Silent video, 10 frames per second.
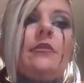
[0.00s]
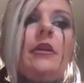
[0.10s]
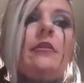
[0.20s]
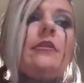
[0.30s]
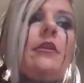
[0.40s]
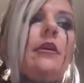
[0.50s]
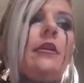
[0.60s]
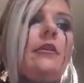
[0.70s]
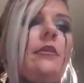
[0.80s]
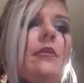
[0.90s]
Trio is
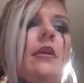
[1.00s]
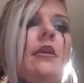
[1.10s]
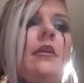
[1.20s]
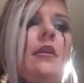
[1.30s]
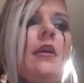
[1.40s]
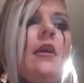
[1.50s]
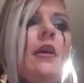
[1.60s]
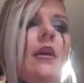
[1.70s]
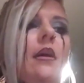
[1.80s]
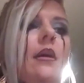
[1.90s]
currently touring.
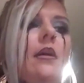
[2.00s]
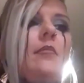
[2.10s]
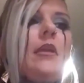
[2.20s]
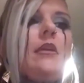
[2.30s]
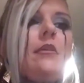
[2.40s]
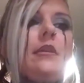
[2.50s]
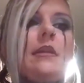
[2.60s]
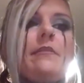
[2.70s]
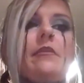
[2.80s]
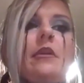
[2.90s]
Uh, Amigo the
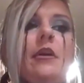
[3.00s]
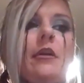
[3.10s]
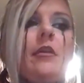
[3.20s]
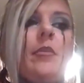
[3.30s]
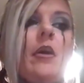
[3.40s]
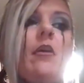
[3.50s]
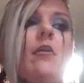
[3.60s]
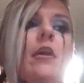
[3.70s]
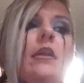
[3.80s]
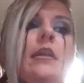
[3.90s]
Devil and Harley
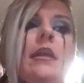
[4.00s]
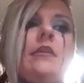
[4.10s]
Poe in late